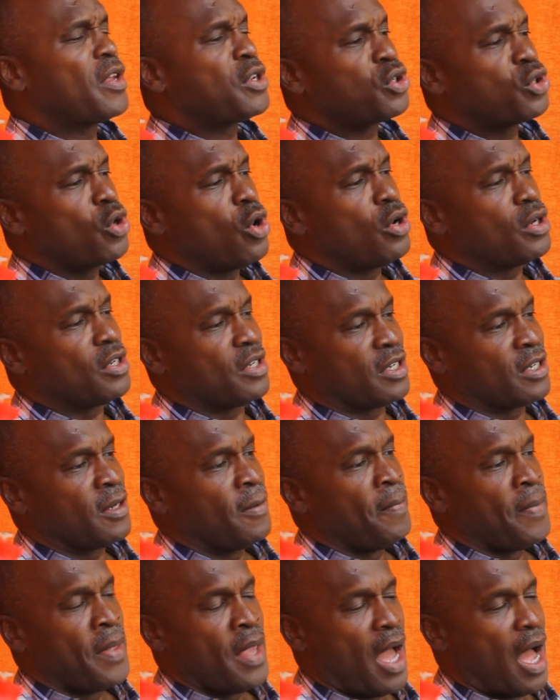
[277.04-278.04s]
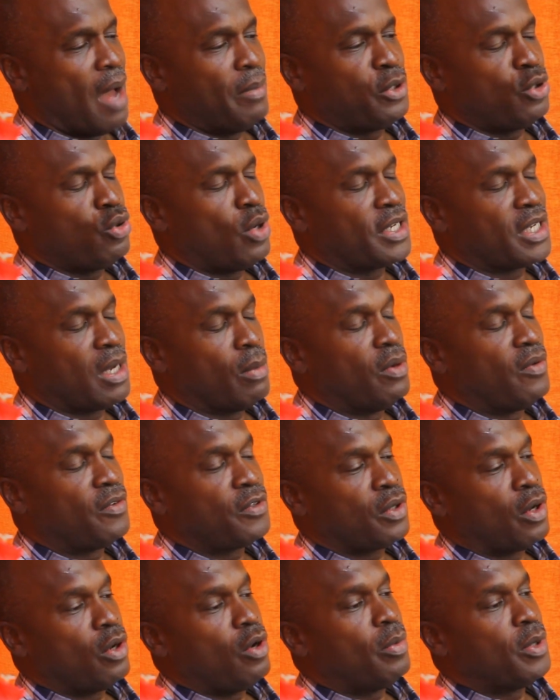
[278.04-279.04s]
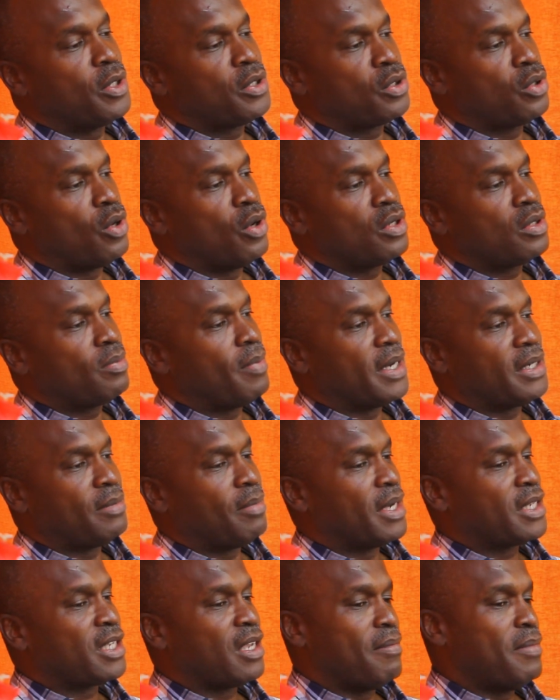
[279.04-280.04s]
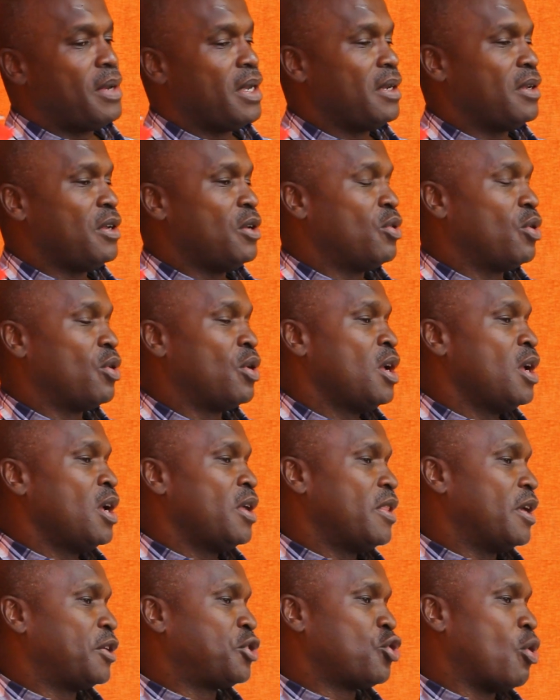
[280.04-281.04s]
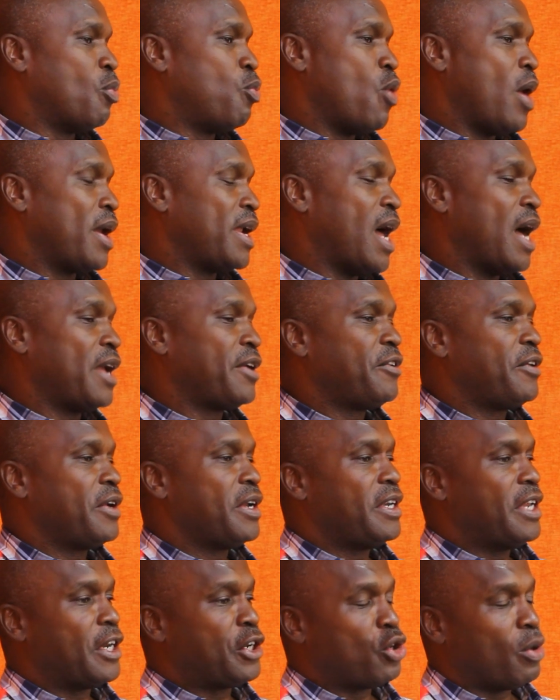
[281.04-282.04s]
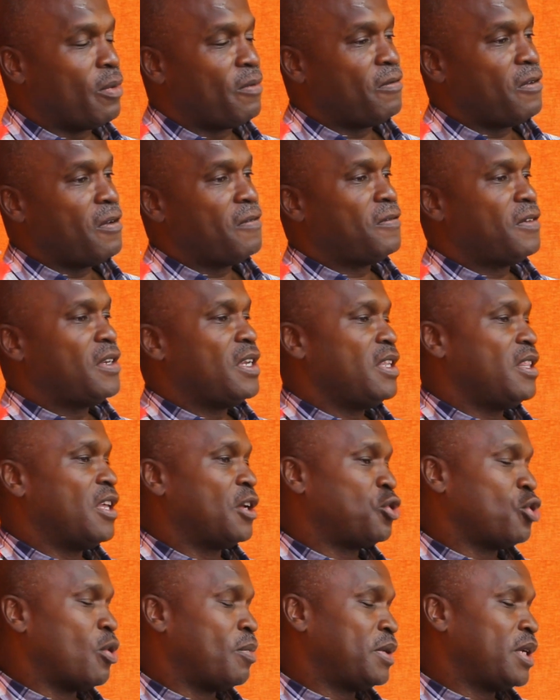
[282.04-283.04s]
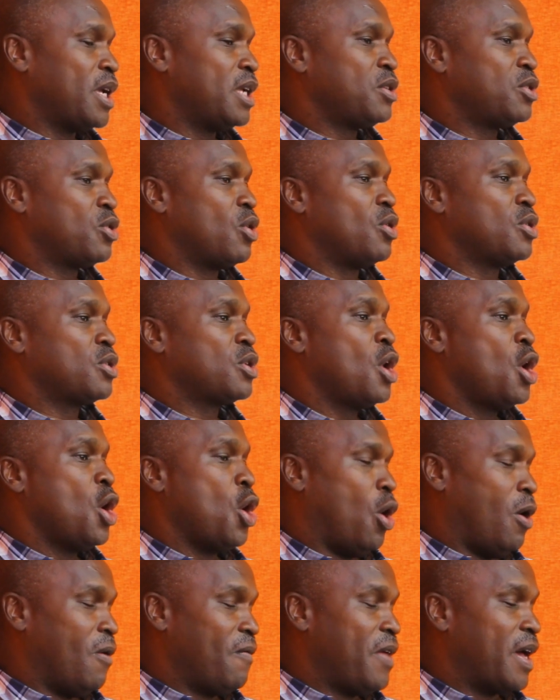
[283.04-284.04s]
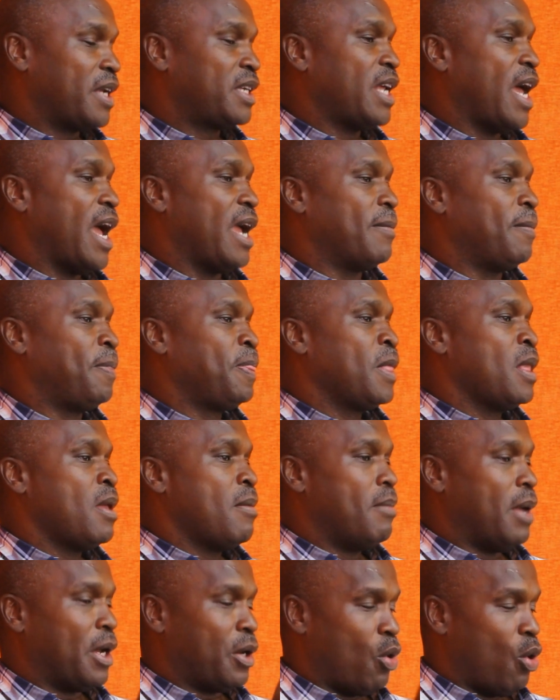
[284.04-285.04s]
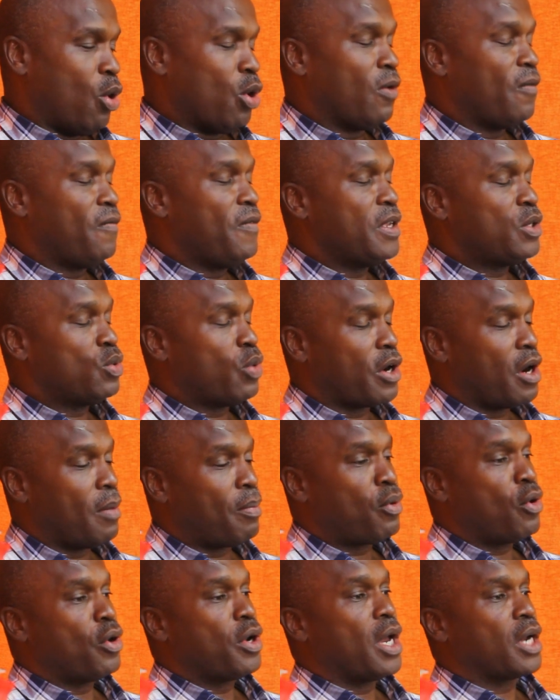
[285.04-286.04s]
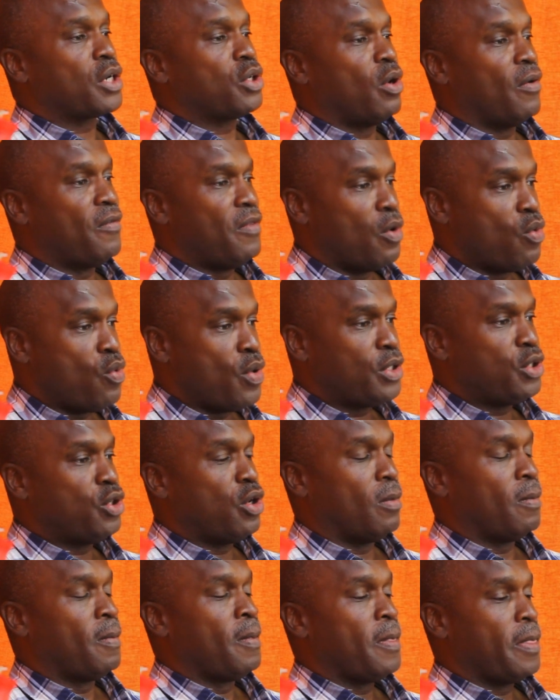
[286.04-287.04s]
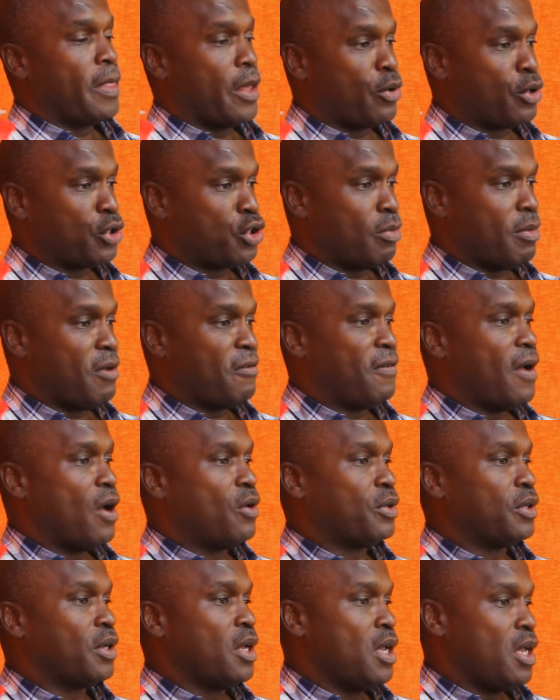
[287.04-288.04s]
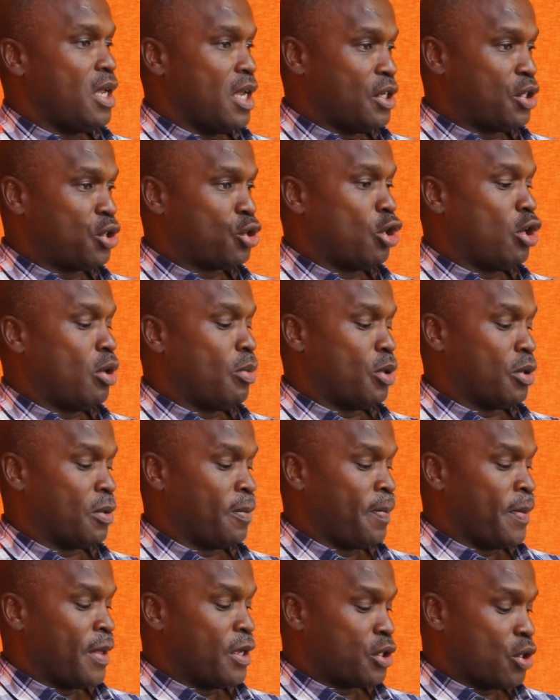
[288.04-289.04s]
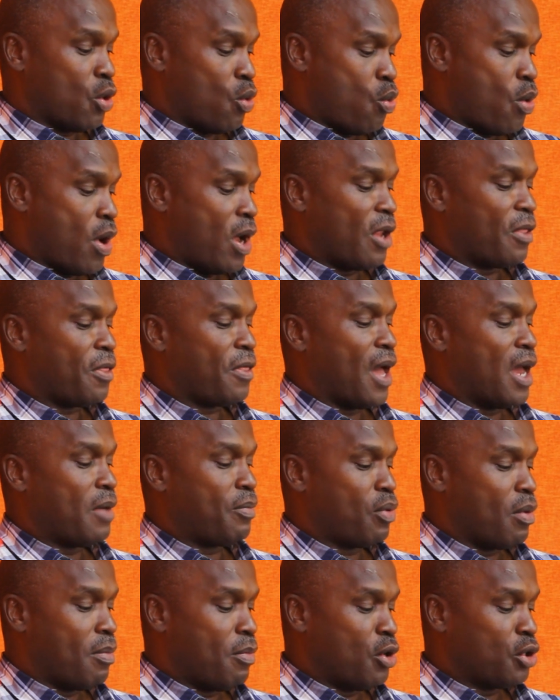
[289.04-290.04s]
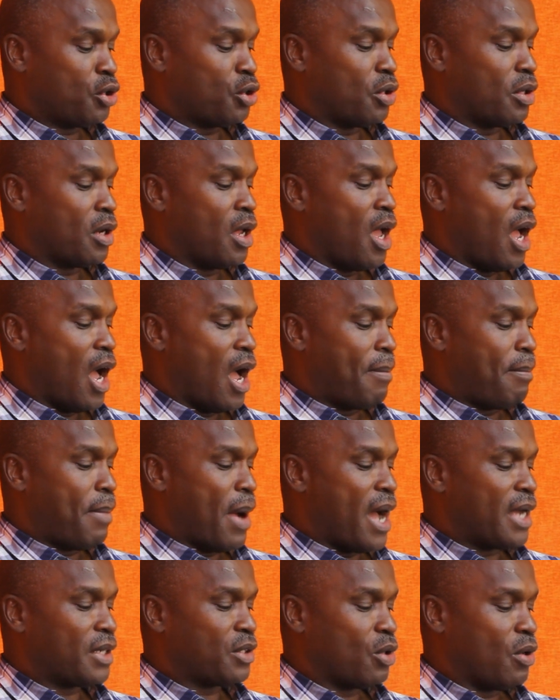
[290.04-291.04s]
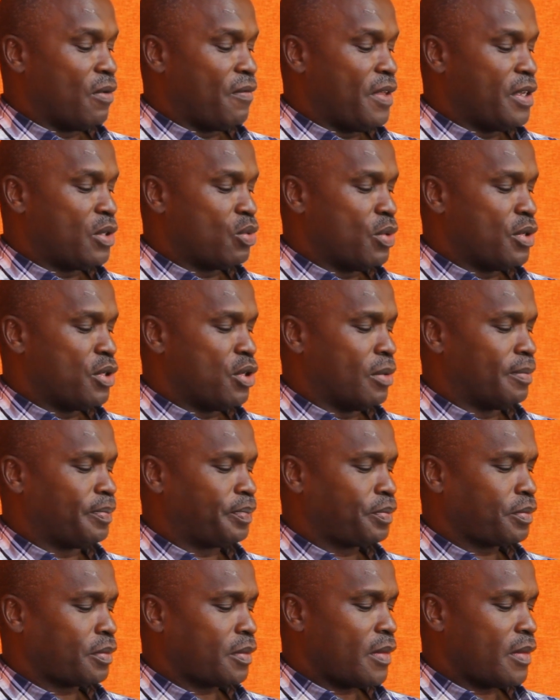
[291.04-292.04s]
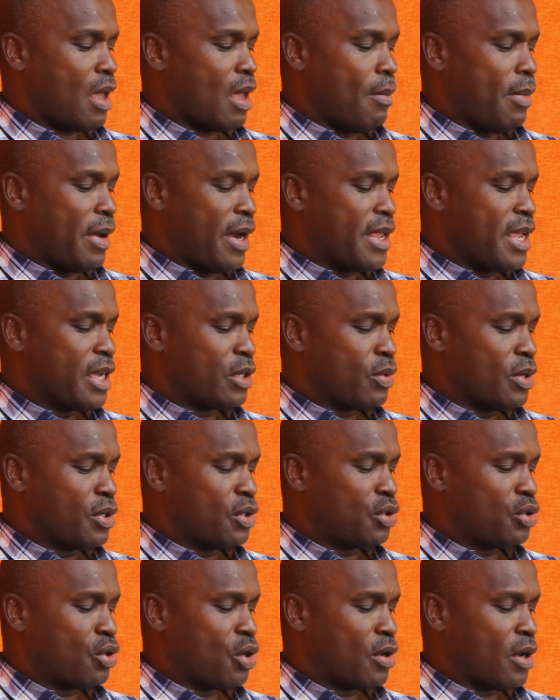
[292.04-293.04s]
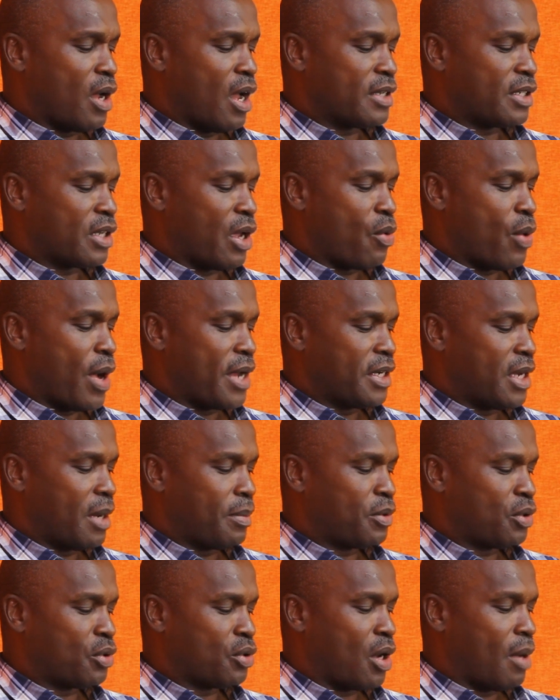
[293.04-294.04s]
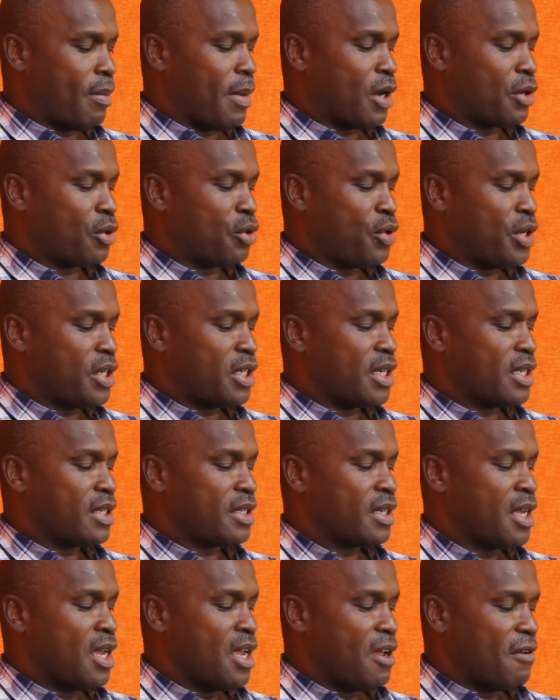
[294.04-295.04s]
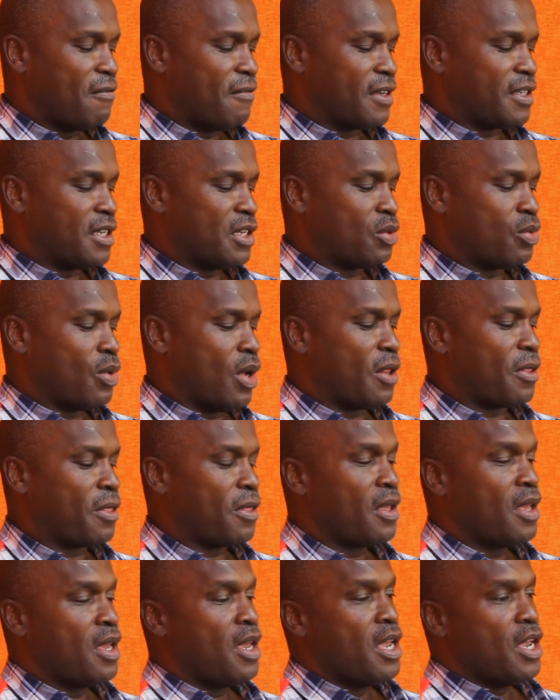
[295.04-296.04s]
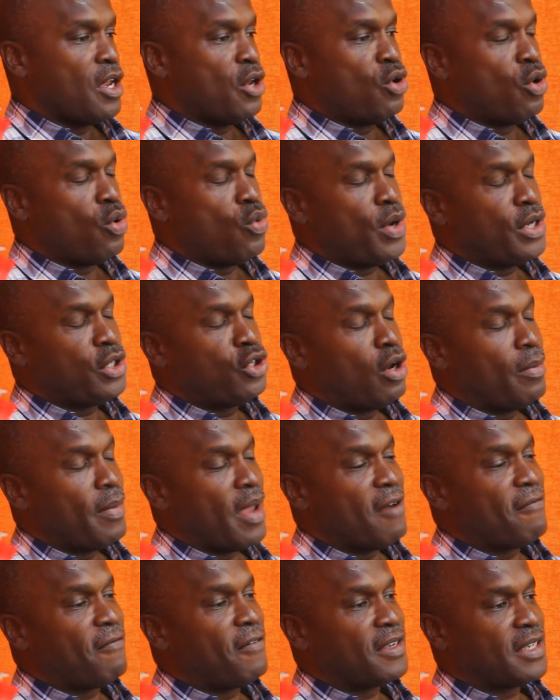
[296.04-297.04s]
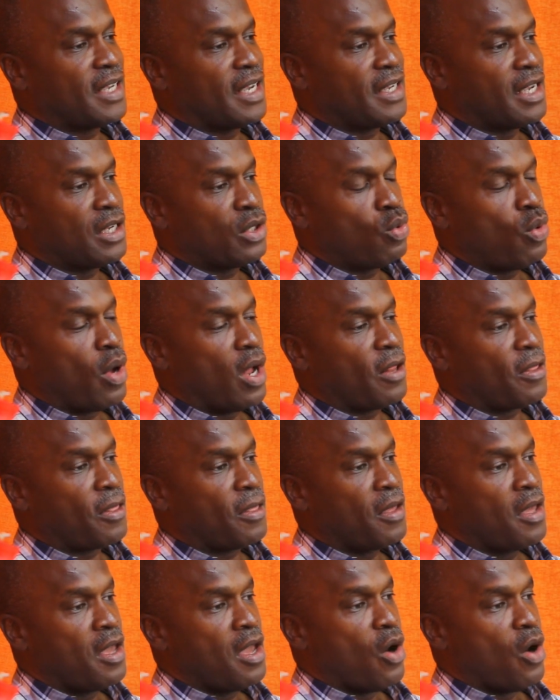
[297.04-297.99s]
of the songs, I'm sure some of Solomon's songs must have been, the top 100, the top 50, the top 10 songs of that time. But all of these were a product of the wisdom that was to be found in Solomon. So wealth and promotion are part of this wisdom. But I just want to talk, as I wind up, to talk about riches versus wealth. You know, wisdom emphasizes wealth,